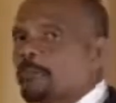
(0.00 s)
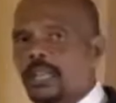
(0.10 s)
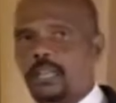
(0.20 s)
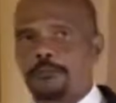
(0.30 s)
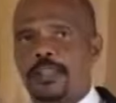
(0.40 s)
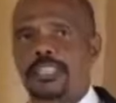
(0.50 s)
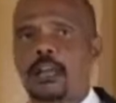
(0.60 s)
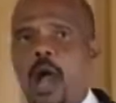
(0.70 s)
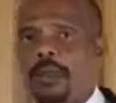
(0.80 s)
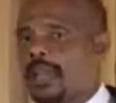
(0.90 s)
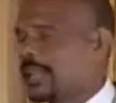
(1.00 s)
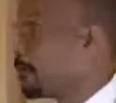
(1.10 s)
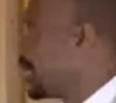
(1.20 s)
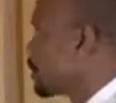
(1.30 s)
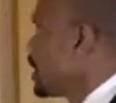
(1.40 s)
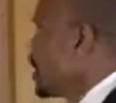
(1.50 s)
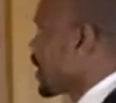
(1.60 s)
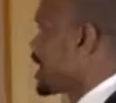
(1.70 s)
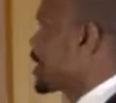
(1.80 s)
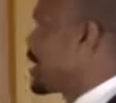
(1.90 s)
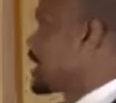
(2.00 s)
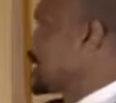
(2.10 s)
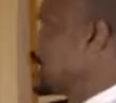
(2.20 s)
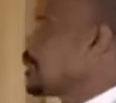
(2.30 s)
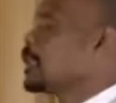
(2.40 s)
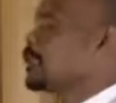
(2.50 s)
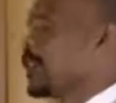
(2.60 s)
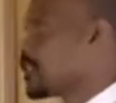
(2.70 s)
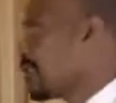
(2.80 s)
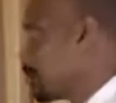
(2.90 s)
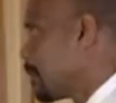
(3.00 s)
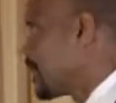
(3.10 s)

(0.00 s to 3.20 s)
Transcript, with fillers: difference a comma can make. So let's consider this first statement.